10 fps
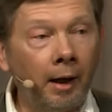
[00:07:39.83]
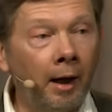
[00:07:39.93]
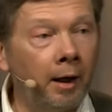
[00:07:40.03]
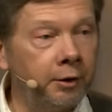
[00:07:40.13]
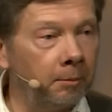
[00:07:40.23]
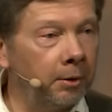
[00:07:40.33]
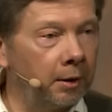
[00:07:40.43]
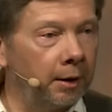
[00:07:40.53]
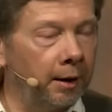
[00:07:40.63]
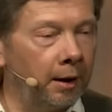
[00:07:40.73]

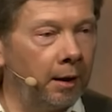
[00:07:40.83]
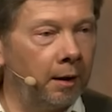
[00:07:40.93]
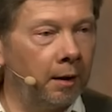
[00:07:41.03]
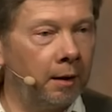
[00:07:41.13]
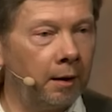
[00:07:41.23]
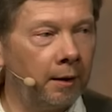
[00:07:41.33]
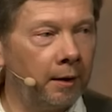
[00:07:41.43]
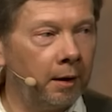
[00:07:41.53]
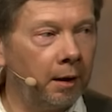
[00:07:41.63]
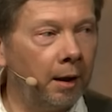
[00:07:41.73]
ultimately
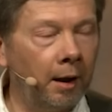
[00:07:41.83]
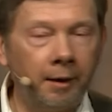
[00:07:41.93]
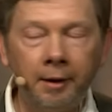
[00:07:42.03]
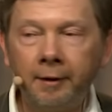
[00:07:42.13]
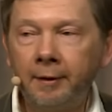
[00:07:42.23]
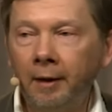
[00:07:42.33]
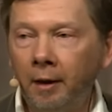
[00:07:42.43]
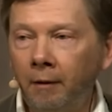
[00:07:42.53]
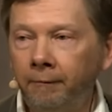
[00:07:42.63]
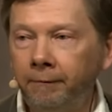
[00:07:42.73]
at
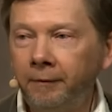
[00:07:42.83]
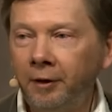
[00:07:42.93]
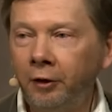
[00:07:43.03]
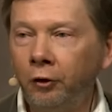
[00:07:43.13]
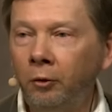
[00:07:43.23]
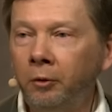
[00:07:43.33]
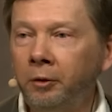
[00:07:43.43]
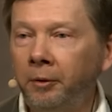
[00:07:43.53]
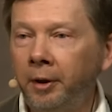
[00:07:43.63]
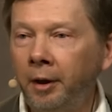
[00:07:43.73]
itself, its own
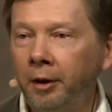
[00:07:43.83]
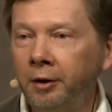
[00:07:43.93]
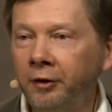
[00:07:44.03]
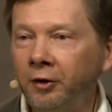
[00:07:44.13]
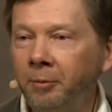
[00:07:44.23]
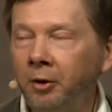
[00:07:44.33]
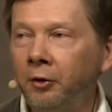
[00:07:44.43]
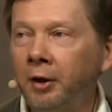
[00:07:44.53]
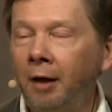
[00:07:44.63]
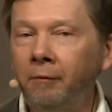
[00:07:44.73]
creations,
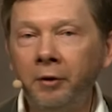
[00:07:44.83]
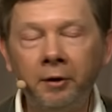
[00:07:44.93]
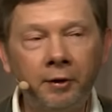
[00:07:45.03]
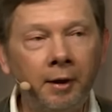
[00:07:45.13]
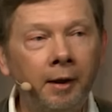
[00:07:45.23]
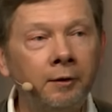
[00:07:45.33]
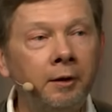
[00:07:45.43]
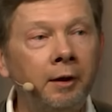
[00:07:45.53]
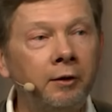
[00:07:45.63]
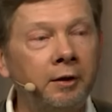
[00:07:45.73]
because everything is, is, an,
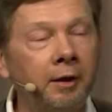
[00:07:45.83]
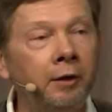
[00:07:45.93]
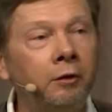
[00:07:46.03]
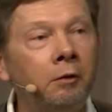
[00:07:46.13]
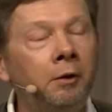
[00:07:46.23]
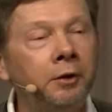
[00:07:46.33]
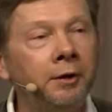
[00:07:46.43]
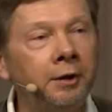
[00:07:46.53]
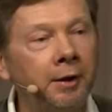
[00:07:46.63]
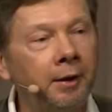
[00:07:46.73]
is
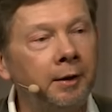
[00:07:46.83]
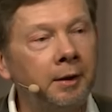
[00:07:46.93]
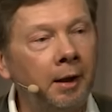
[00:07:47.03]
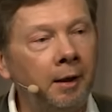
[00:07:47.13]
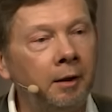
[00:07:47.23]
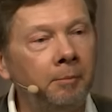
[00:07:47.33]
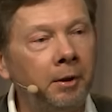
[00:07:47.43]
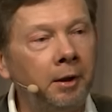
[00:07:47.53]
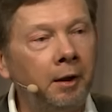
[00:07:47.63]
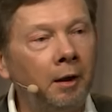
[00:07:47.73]
consciousness that has taken a
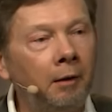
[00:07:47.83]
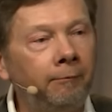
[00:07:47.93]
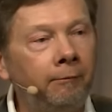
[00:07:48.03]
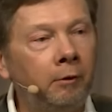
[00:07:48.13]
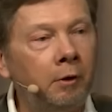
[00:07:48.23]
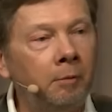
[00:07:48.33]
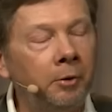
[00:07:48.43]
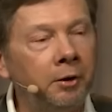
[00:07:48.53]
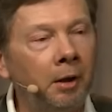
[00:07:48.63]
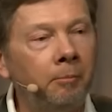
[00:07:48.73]
particular form, a
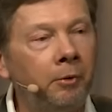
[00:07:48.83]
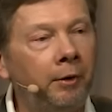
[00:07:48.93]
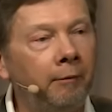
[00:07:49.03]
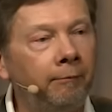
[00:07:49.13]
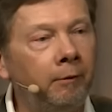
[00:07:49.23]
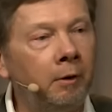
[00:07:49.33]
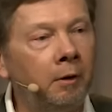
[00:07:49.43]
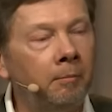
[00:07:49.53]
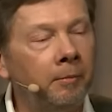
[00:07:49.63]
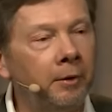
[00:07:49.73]
temporary
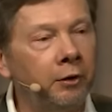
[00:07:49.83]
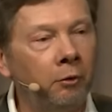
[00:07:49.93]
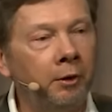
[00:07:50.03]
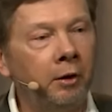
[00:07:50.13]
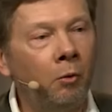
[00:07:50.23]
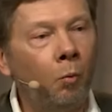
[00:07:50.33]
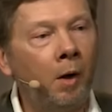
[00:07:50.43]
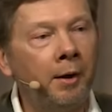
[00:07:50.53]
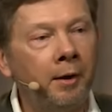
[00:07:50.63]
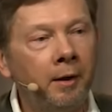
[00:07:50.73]
form. There's only the
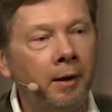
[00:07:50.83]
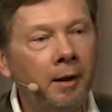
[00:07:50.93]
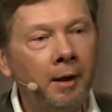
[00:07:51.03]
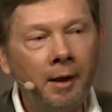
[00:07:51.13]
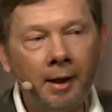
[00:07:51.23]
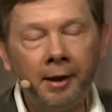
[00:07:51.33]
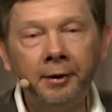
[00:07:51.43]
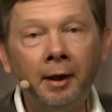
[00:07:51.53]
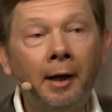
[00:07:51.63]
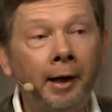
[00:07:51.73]
one
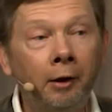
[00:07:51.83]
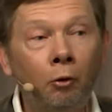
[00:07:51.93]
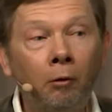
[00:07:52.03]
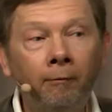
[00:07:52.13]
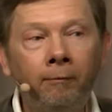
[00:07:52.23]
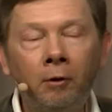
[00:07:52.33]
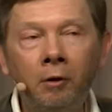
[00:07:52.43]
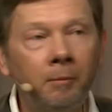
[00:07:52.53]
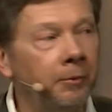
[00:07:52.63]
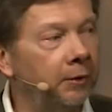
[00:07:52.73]
underlying all
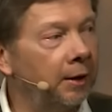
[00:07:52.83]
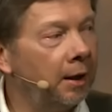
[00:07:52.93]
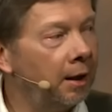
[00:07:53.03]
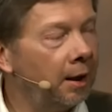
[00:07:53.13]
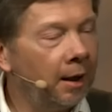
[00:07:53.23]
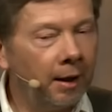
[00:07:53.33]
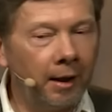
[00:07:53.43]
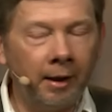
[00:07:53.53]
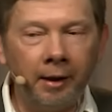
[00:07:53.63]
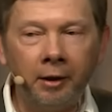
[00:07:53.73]
forms.
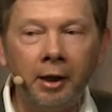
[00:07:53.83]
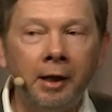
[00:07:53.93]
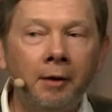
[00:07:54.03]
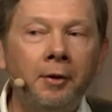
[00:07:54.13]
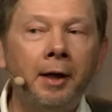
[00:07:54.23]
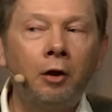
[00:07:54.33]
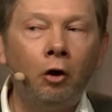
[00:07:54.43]
And in that